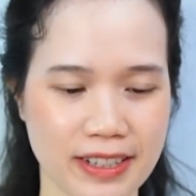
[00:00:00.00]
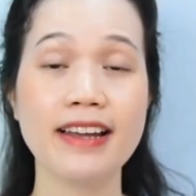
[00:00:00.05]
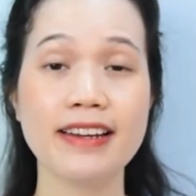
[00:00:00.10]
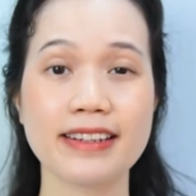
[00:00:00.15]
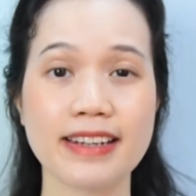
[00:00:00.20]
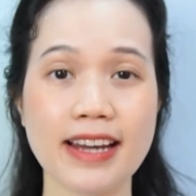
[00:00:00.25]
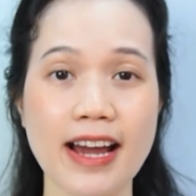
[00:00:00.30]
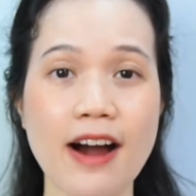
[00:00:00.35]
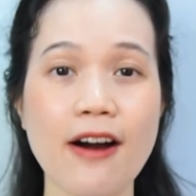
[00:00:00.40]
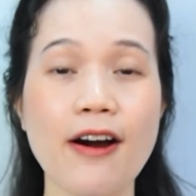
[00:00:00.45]

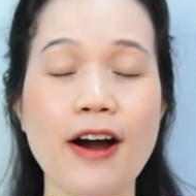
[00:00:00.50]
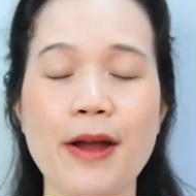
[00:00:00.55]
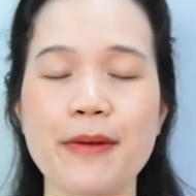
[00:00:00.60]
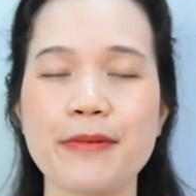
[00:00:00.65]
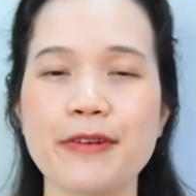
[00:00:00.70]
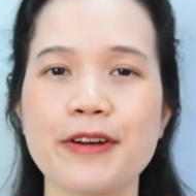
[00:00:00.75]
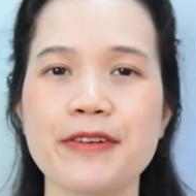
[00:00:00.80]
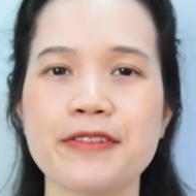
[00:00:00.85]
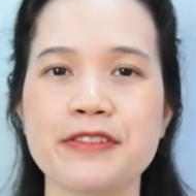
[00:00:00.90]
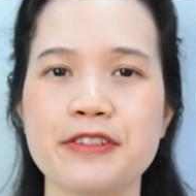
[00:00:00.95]
Now I'm
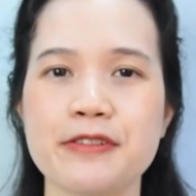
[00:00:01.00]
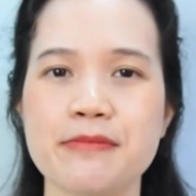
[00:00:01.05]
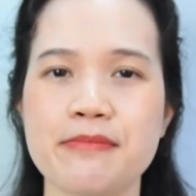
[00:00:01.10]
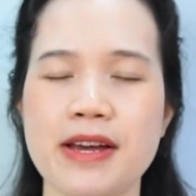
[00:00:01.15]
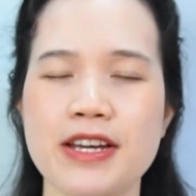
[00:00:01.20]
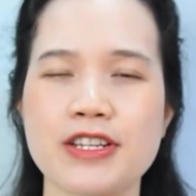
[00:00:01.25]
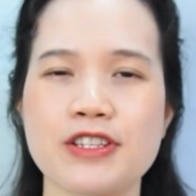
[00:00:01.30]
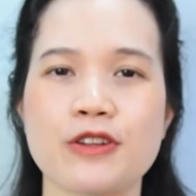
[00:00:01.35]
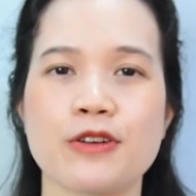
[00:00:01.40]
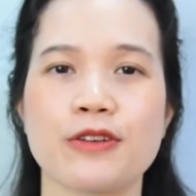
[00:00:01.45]
going to
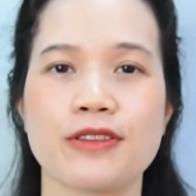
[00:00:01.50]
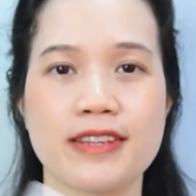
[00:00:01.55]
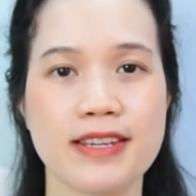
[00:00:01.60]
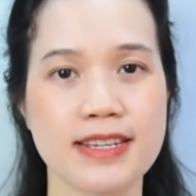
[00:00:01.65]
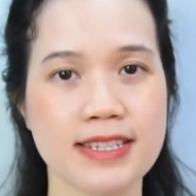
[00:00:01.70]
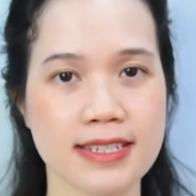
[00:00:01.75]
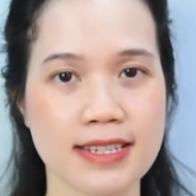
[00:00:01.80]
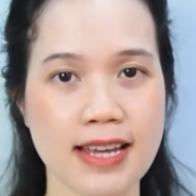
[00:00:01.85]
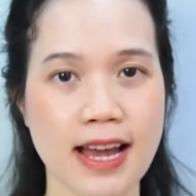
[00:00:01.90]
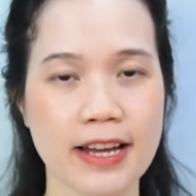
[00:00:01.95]
measure
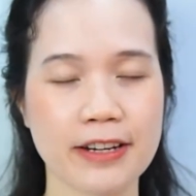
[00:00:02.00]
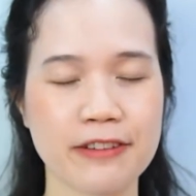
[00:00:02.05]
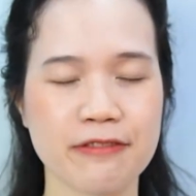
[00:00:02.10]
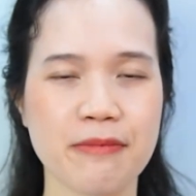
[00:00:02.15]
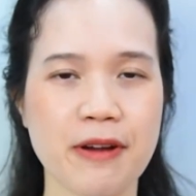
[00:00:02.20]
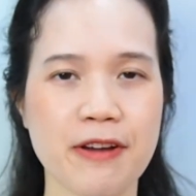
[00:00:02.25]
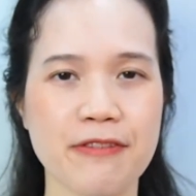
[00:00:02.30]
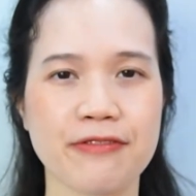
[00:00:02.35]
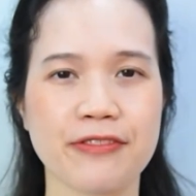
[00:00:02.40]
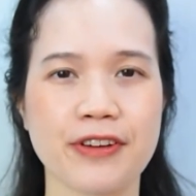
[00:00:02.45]
this side of
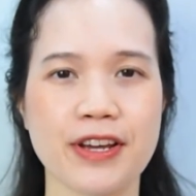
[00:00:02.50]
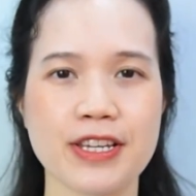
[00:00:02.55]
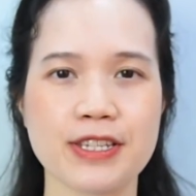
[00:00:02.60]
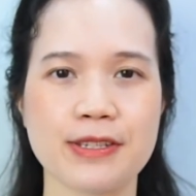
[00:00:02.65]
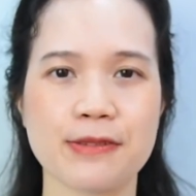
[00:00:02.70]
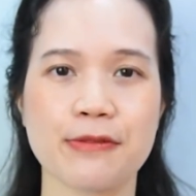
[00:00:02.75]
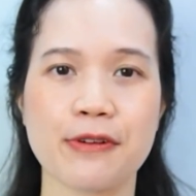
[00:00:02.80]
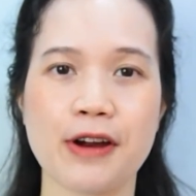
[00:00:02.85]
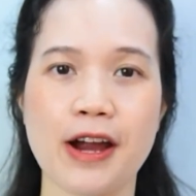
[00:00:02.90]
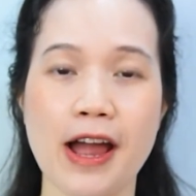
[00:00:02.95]
my
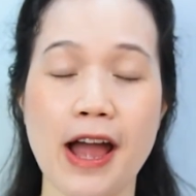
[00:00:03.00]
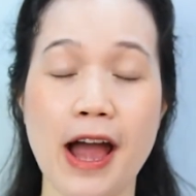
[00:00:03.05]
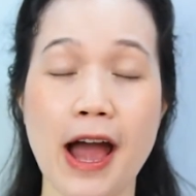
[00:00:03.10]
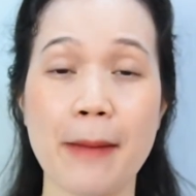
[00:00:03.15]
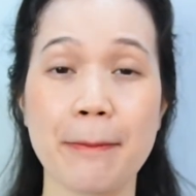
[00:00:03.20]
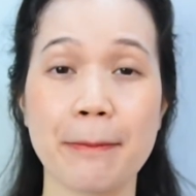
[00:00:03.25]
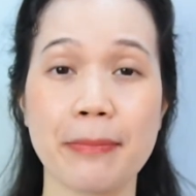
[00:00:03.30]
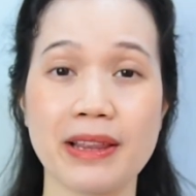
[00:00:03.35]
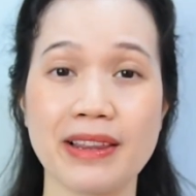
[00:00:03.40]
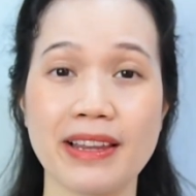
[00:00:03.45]
face where I
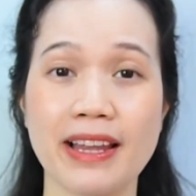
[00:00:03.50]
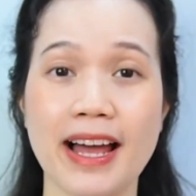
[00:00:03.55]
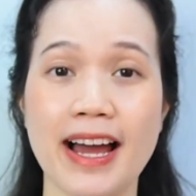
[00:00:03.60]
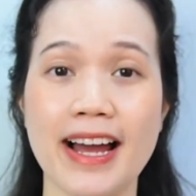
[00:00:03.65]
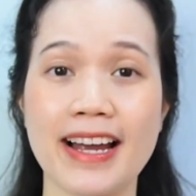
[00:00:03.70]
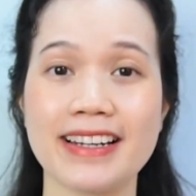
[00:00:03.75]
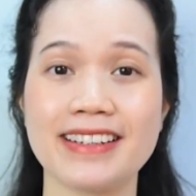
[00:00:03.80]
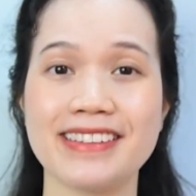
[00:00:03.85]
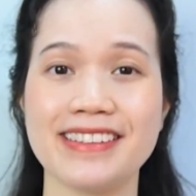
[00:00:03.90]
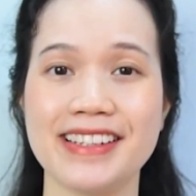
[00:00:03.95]

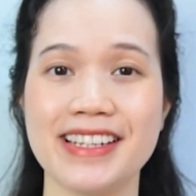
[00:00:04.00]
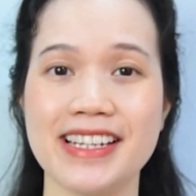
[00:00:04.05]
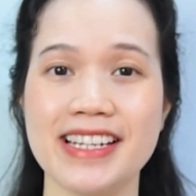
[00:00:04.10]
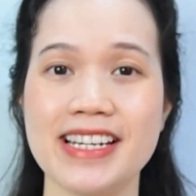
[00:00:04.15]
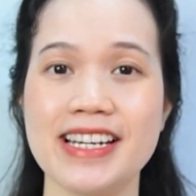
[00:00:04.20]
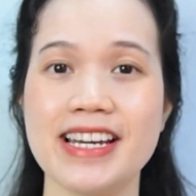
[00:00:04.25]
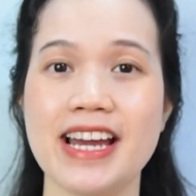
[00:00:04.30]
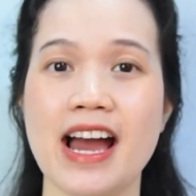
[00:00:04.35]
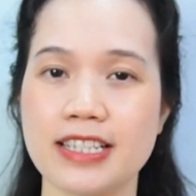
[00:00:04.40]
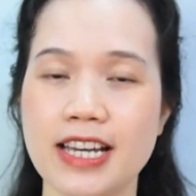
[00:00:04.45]
applied
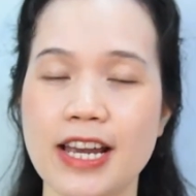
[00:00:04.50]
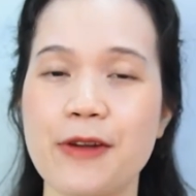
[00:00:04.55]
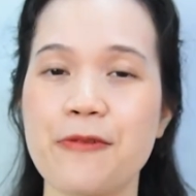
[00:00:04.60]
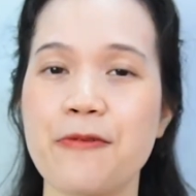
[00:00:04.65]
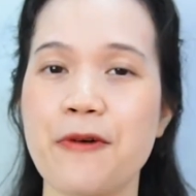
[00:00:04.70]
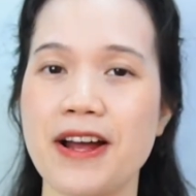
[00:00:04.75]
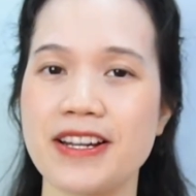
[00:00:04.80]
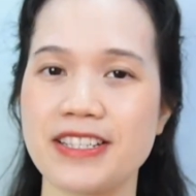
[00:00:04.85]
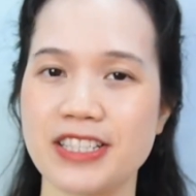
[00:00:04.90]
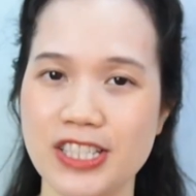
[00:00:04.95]
the
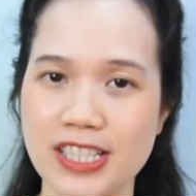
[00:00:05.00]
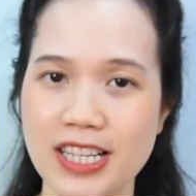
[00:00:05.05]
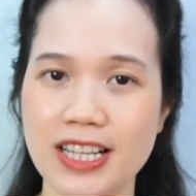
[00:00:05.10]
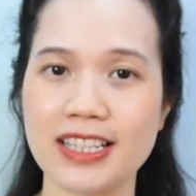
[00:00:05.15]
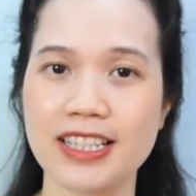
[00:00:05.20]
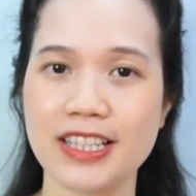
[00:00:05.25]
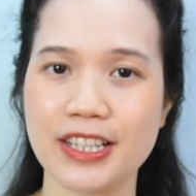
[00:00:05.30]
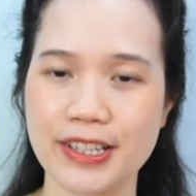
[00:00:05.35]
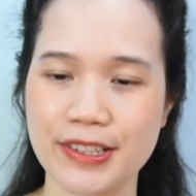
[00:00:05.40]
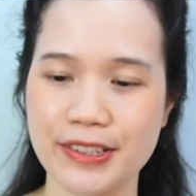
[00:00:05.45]
J.One
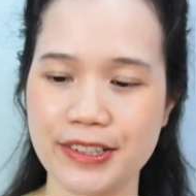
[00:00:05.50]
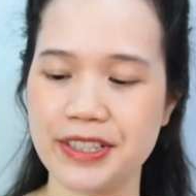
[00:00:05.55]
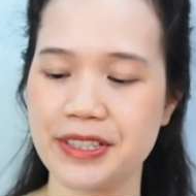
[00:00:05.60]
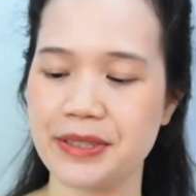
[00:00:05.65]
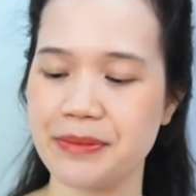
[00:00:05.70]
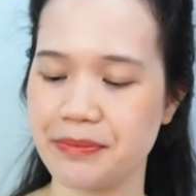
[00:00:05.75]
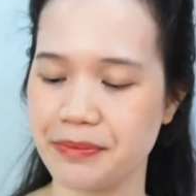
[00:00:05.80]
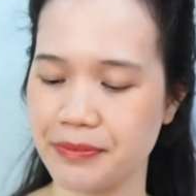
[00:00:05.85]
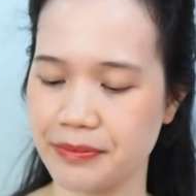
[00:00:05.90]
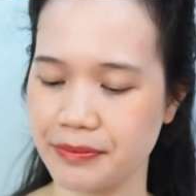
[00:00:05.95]
Jelly Cream.